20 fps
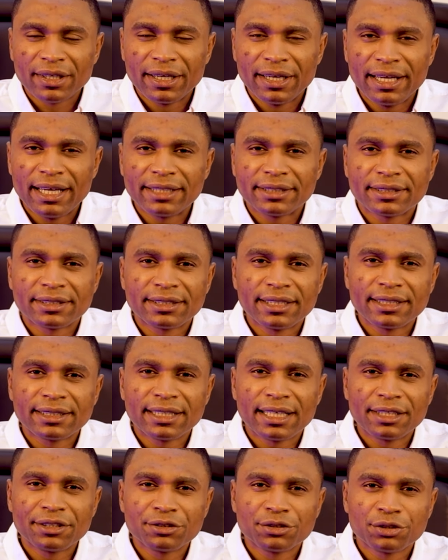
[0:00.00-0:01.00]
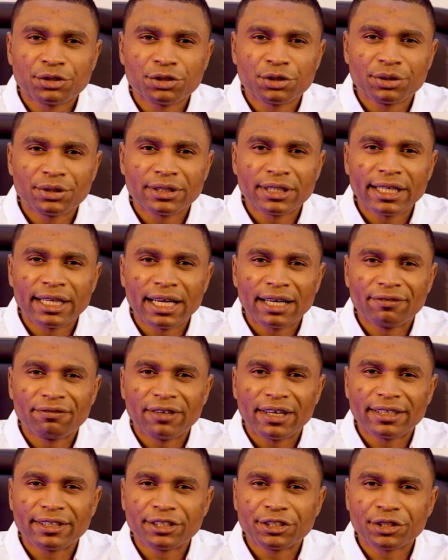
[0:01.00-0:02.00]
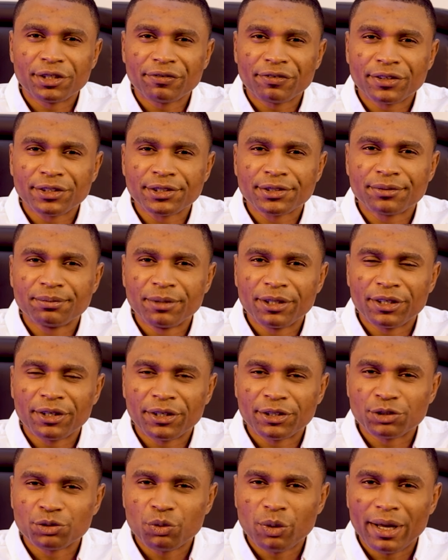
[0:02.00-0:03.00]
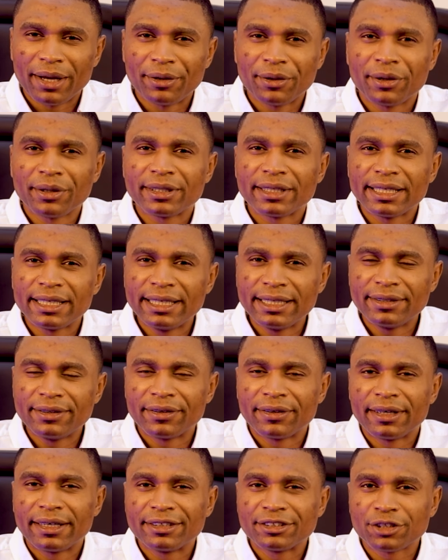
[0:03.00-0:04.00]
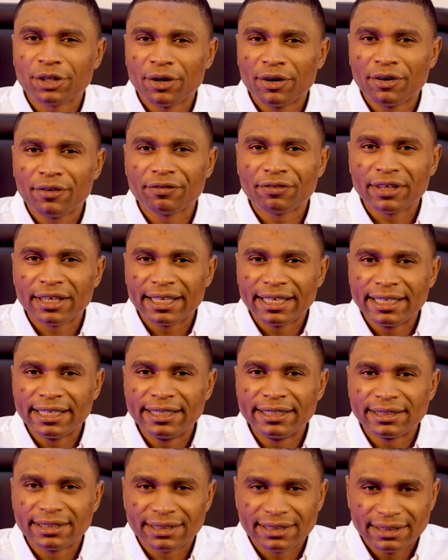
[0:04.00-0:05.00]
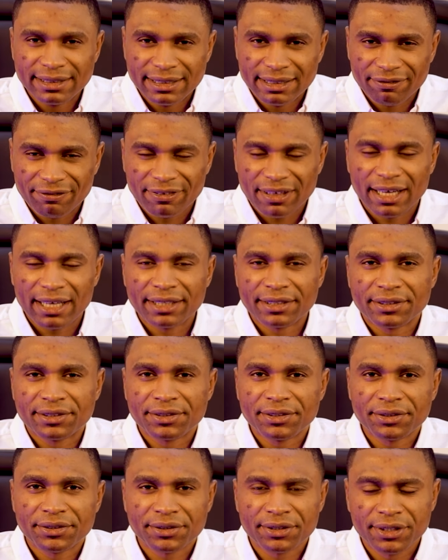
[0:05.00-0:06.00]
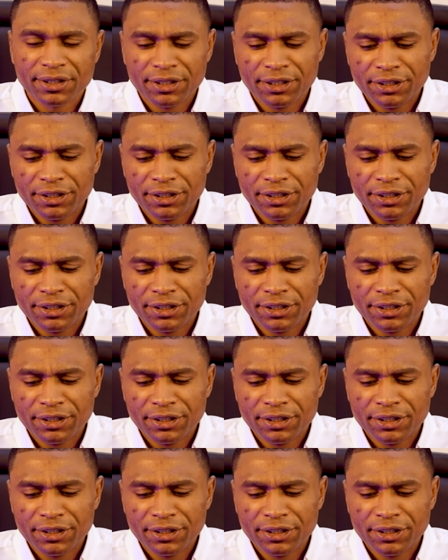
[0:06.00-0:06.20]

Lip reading: lest Satan should take advantage of us because we are not ignorant of his devices.